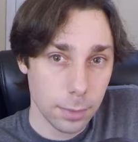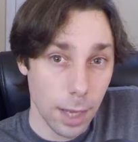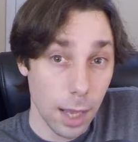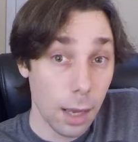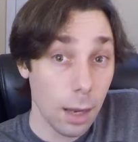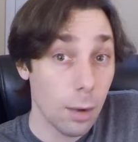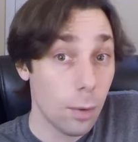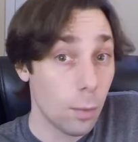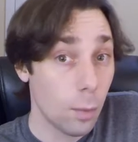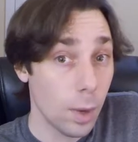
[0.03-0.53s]

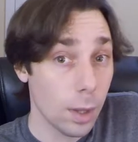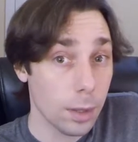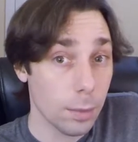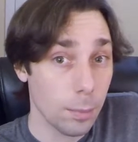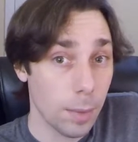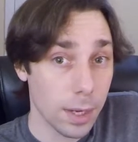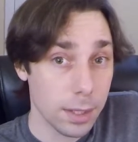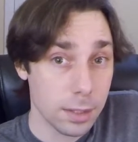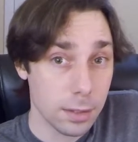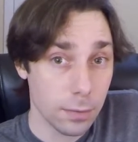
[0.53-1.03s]
Hello and
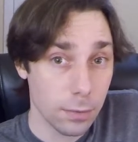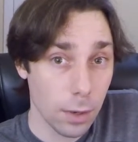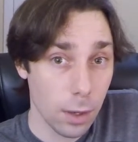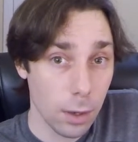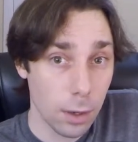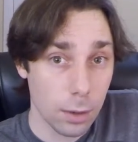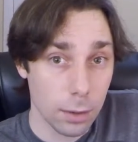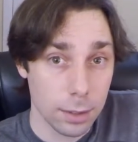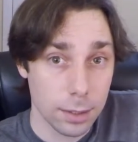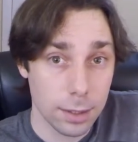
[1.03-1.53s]
welcome back to the
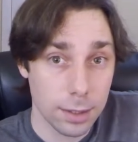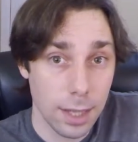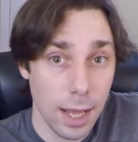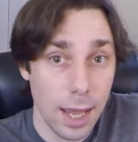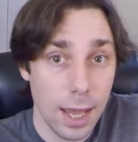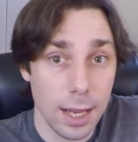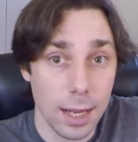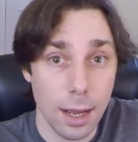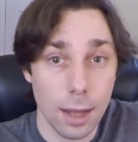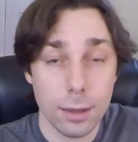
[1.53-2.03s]
vlog.
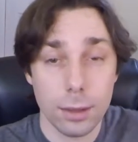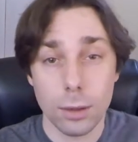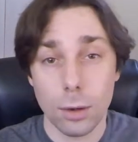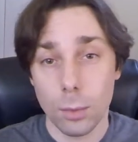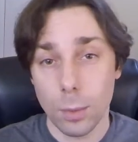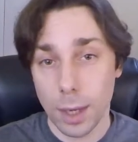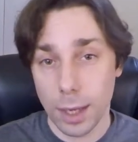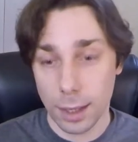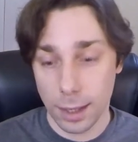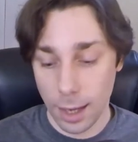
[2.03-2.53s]
Today I
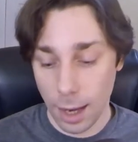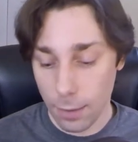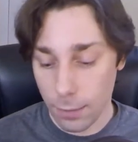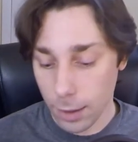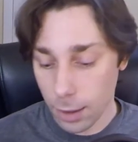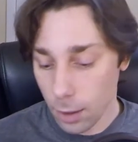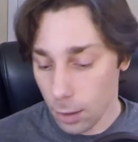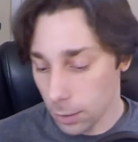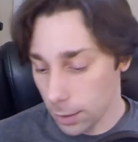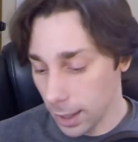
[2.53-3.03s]
thought we could
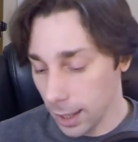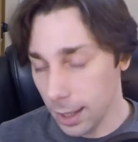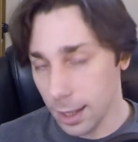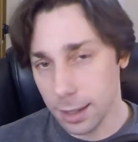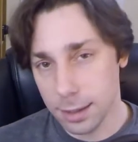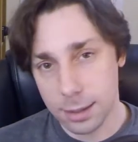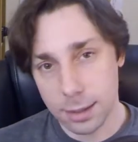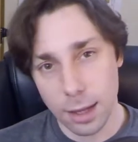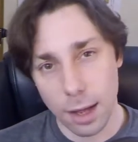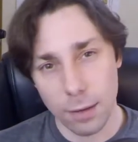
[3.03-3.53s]
carry on
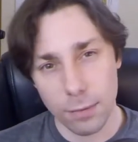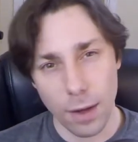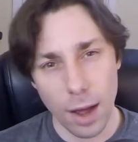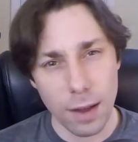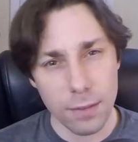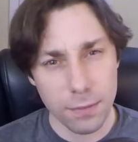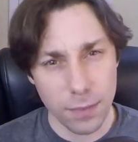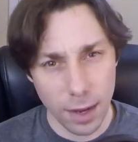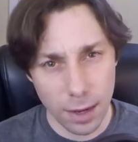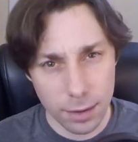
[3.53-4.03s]
eating stuff
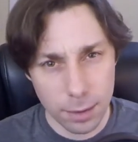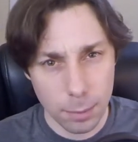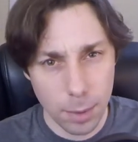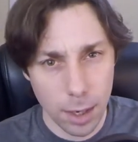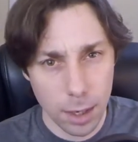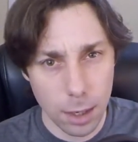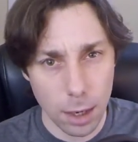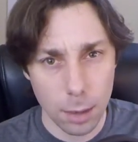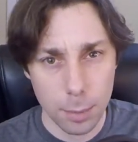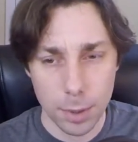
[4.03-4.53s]
I found in
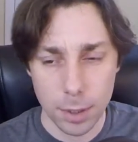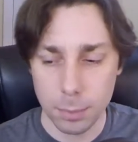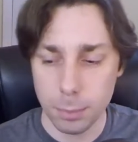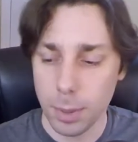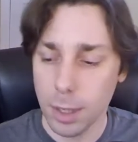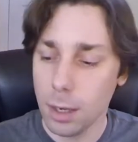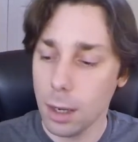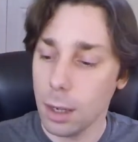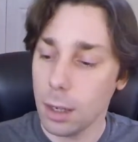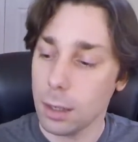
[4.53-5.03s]
my
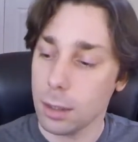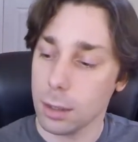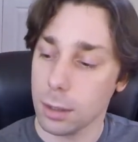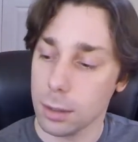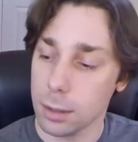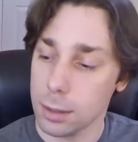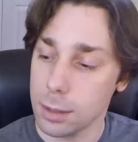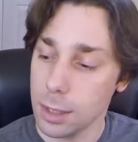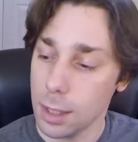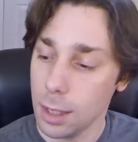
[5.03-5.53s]
cupboard
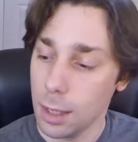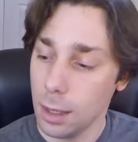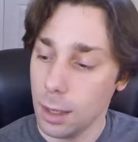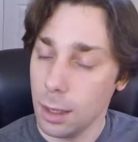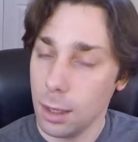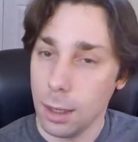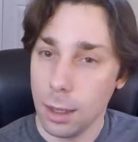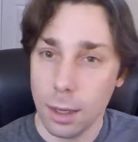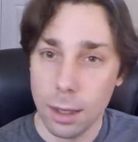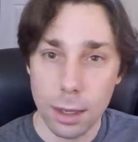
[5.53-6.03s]
because
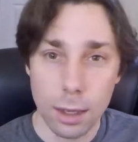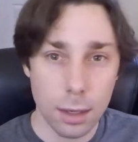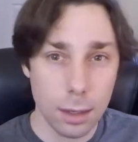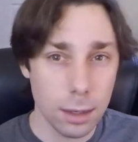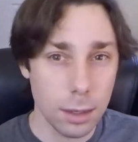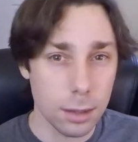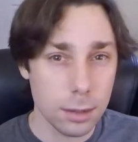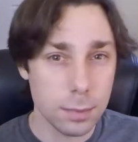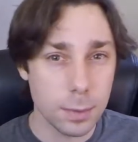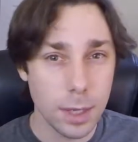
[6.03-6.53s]

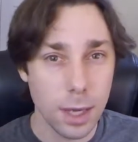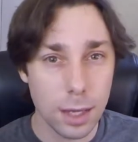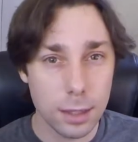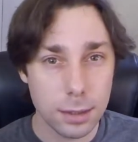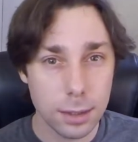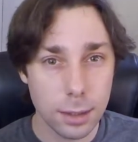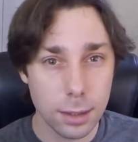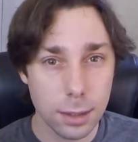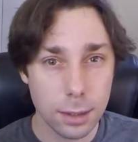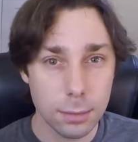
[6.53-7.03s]
got some
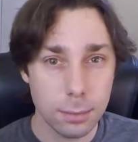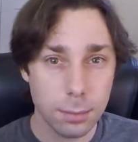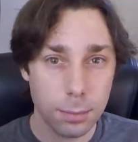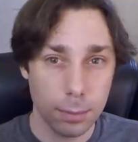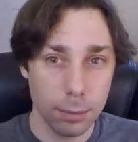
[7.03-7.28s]
custard.